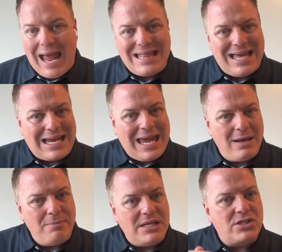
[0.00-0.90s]
and that
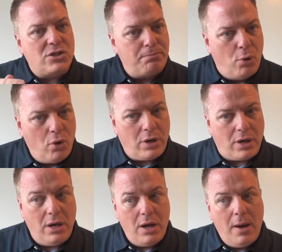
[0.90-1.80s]
can be
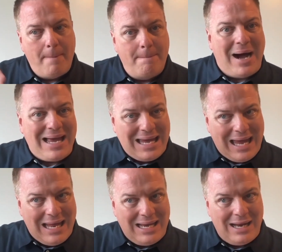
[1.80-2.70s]
supported by
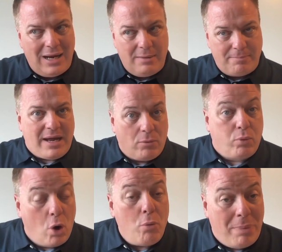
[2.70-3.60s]
a
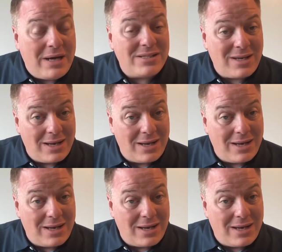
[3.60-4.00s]
robust